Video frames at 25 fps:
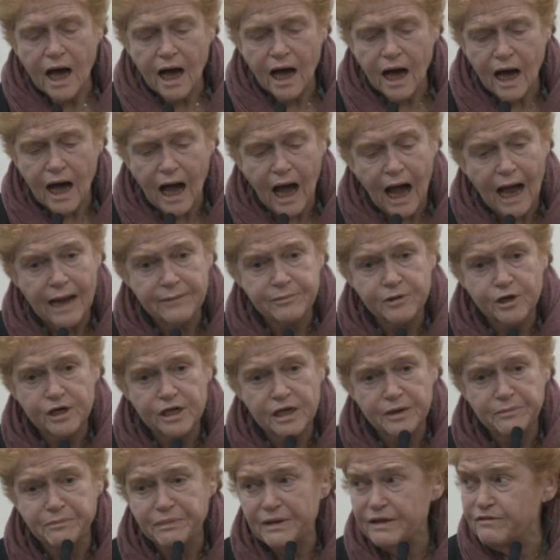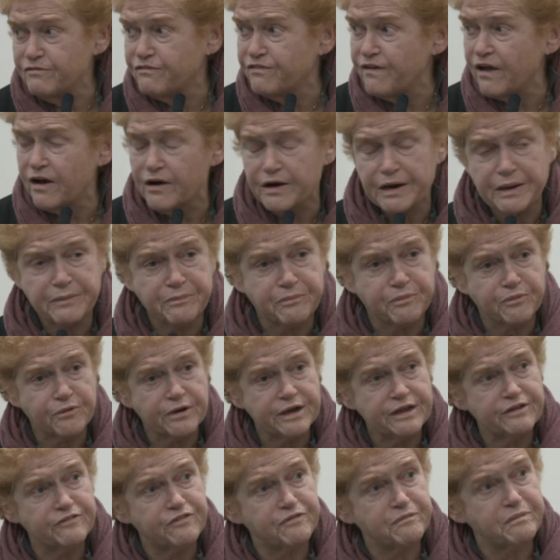I'm going to be very
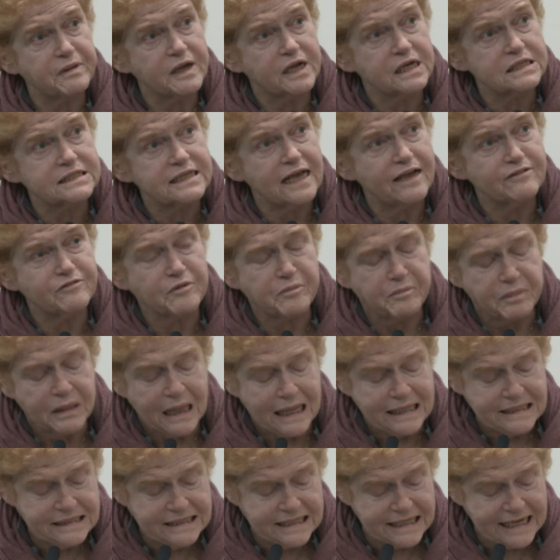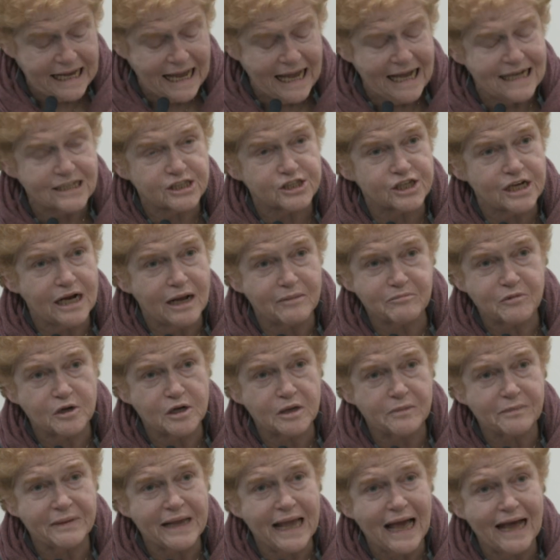brief because I have a plane to catch and I'm going
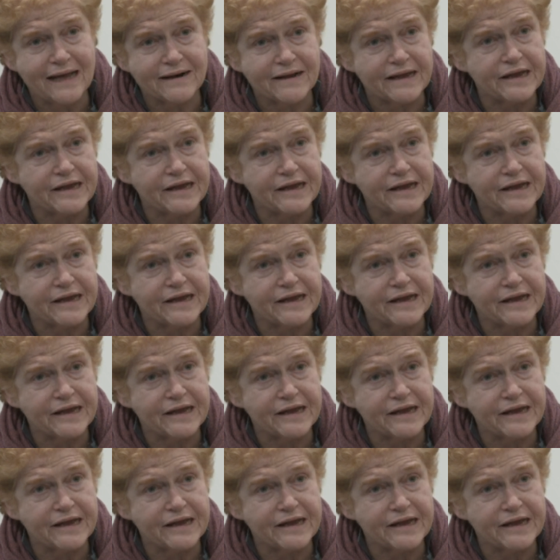to be out